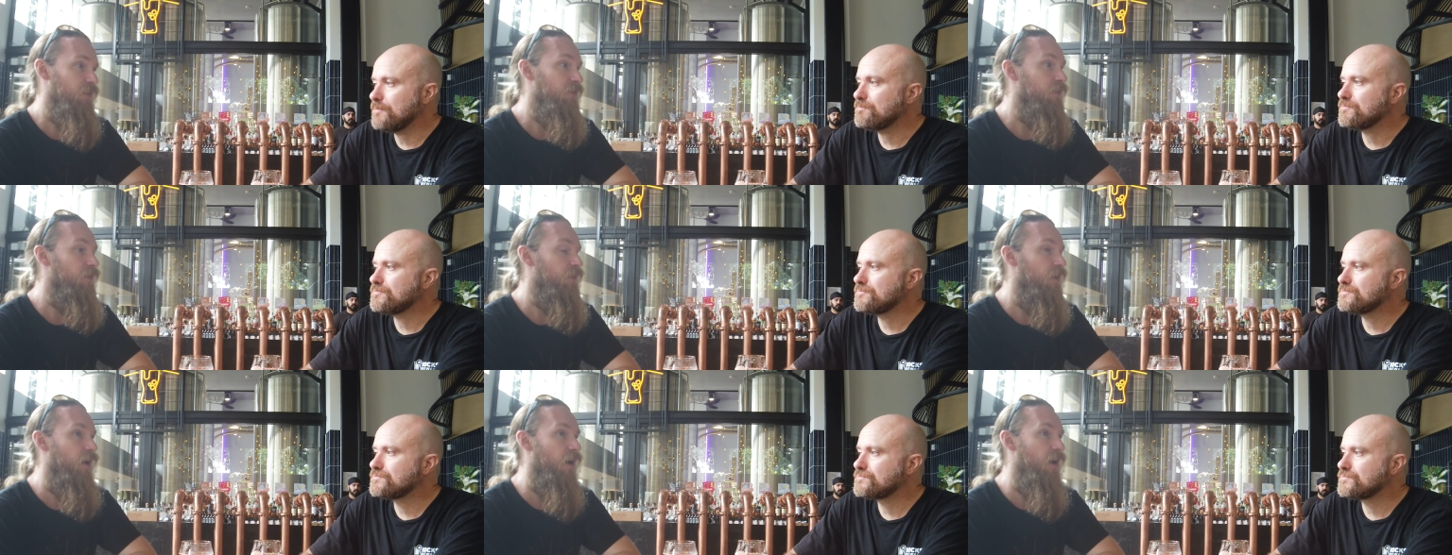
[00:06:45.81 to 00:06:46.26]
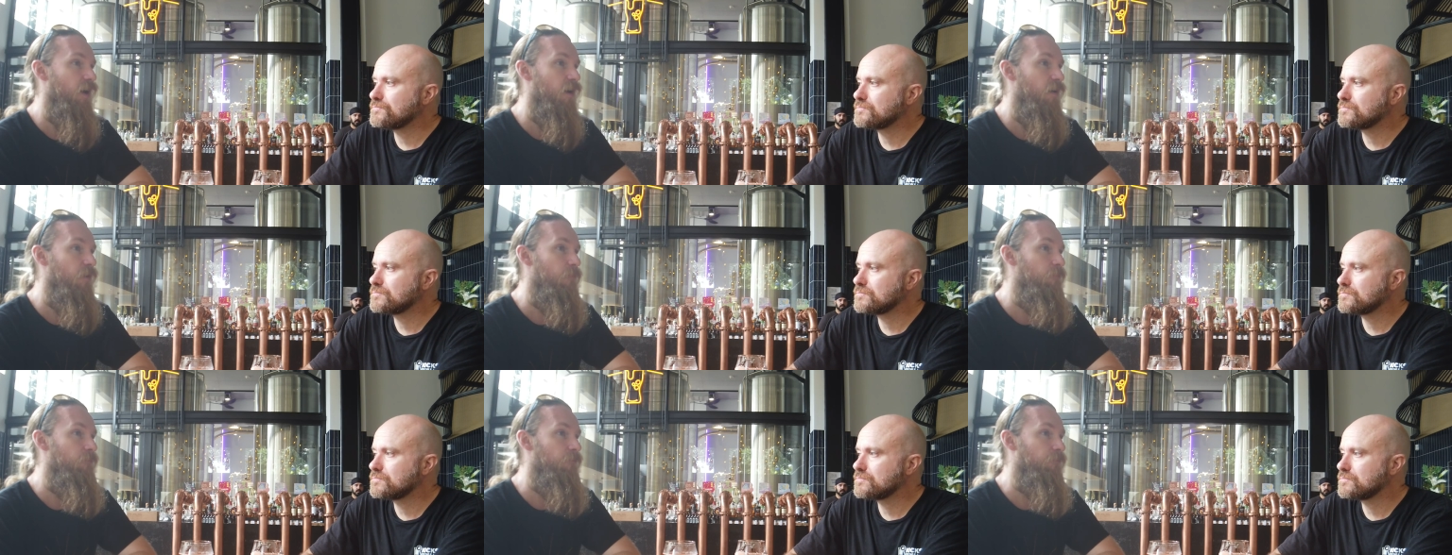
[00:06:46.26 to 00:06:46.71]
Speaker 1: Yep.
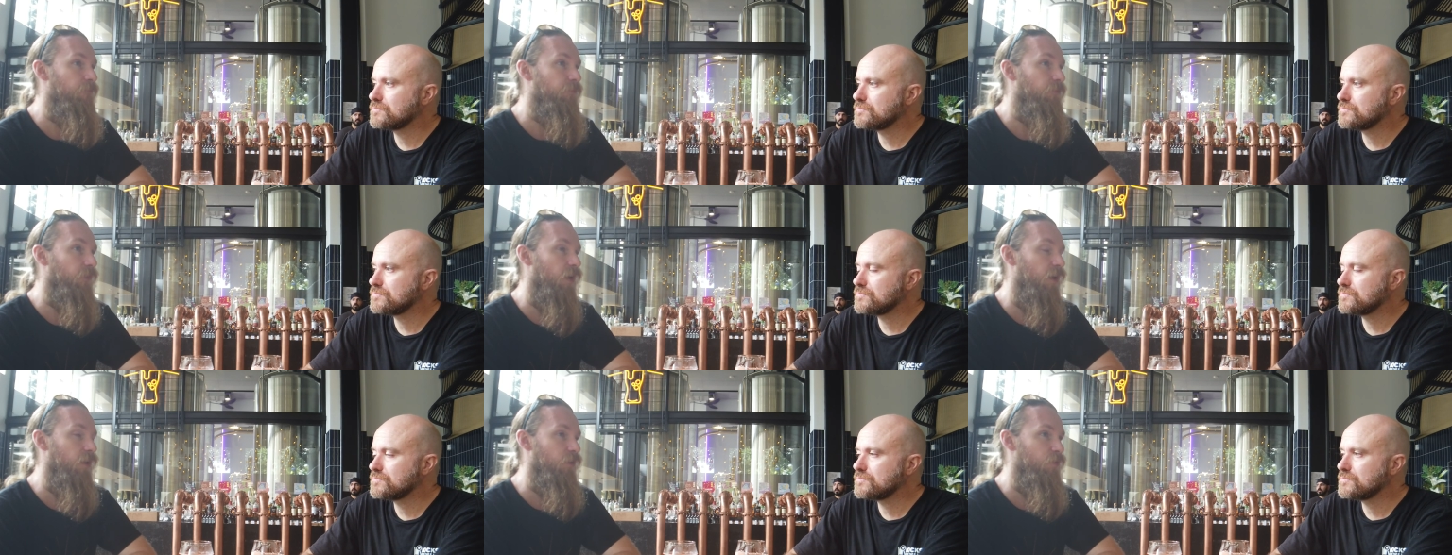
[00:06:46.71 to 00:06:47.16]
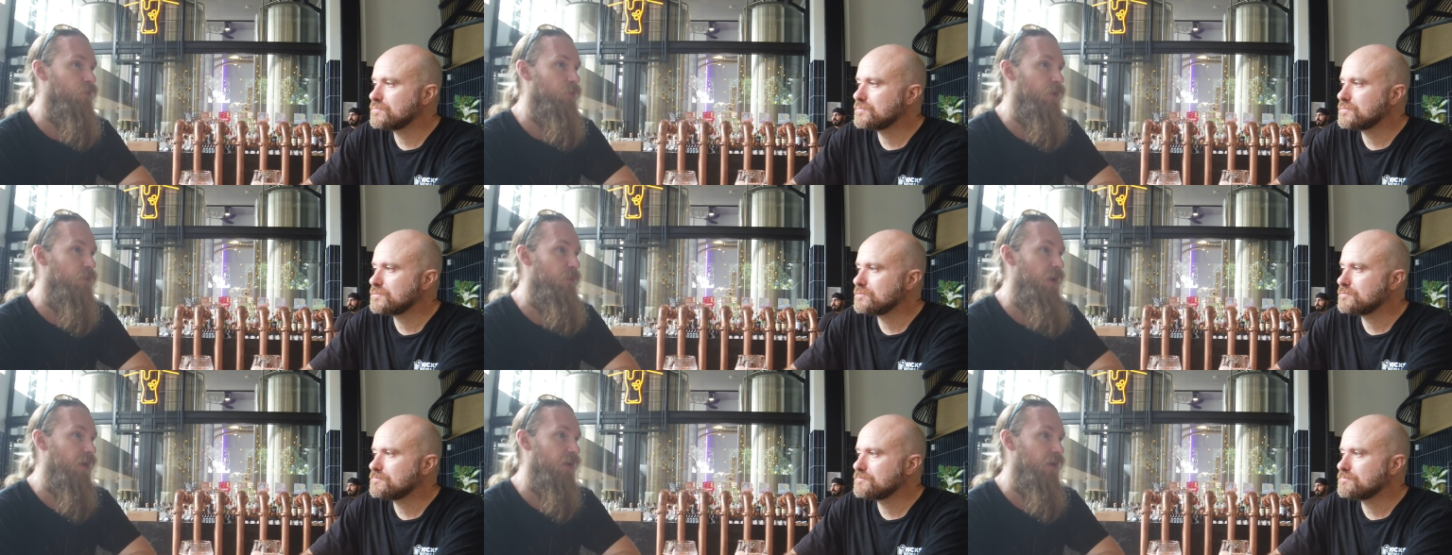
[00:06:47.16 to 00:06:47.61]
Um, a little
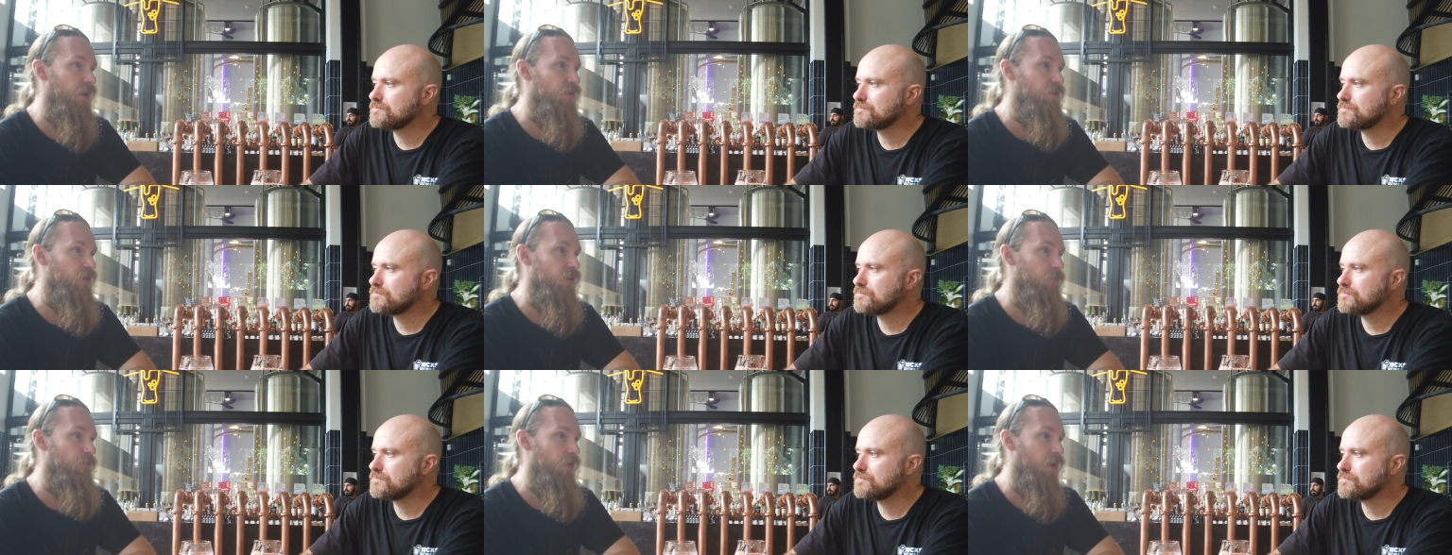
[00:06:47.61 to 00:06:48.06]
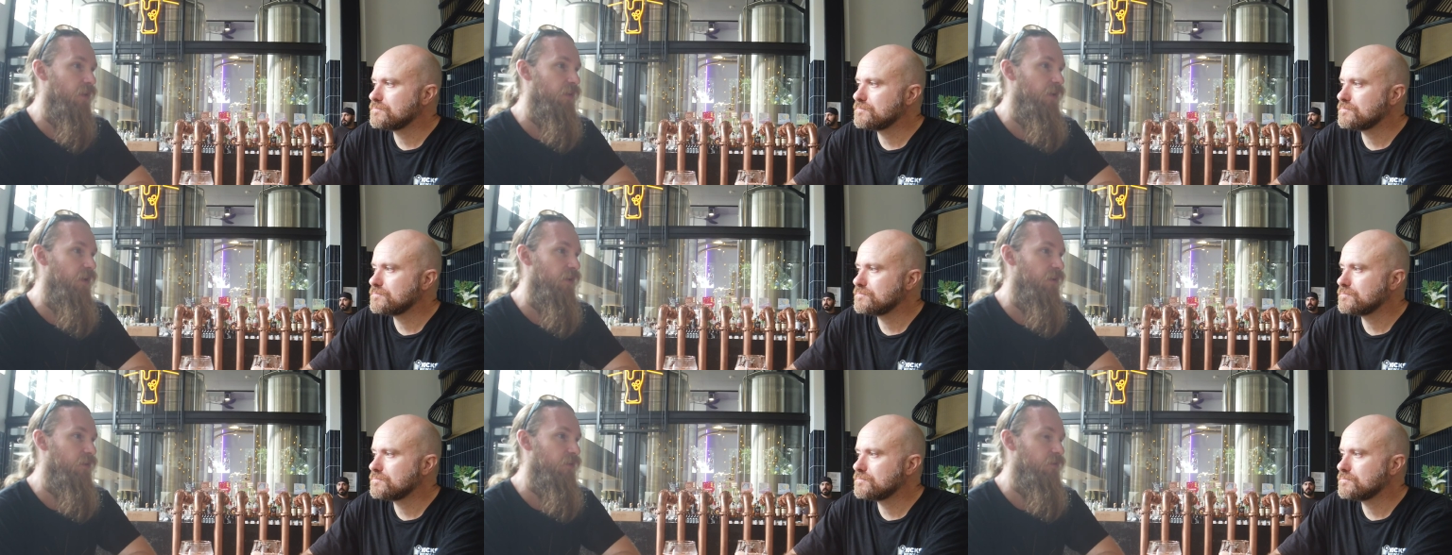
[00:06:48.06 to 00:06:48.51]
bit of magnesium,
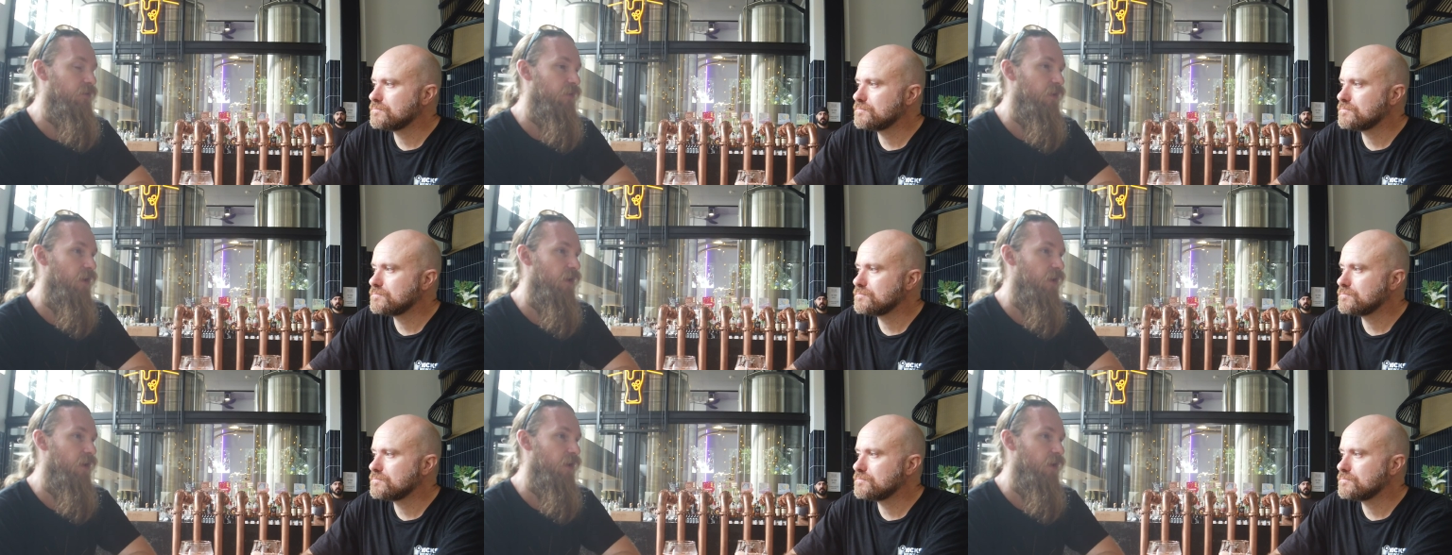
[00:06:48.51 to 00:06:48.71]
and then